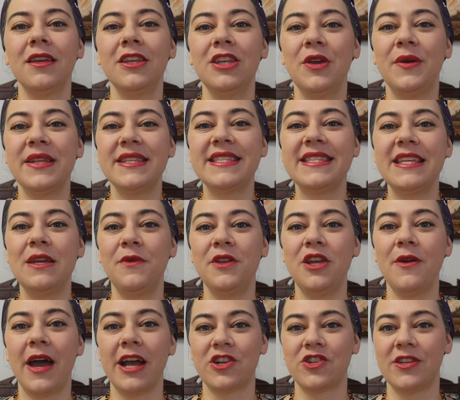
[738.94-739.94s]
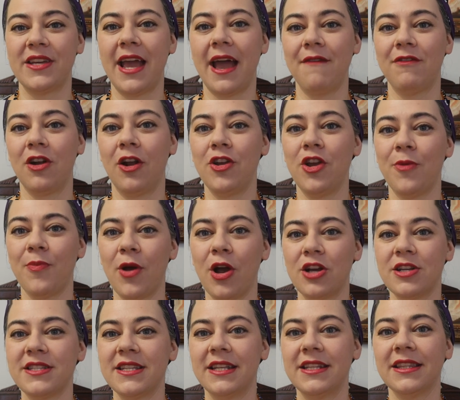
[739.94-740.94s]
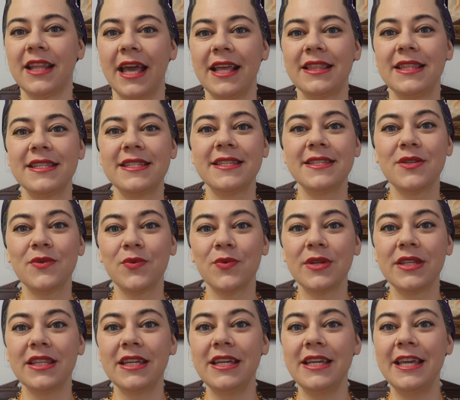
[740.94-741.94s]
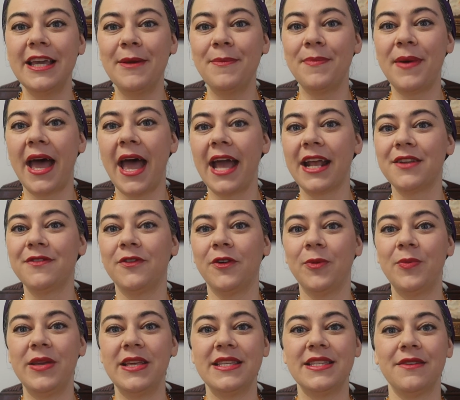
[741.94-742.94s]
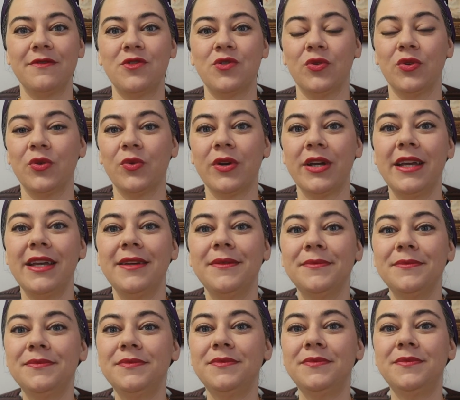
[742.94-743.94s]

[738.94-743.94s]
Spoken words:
You can see when you actually have it on your person, like, this is a really impactful piece of jewelry.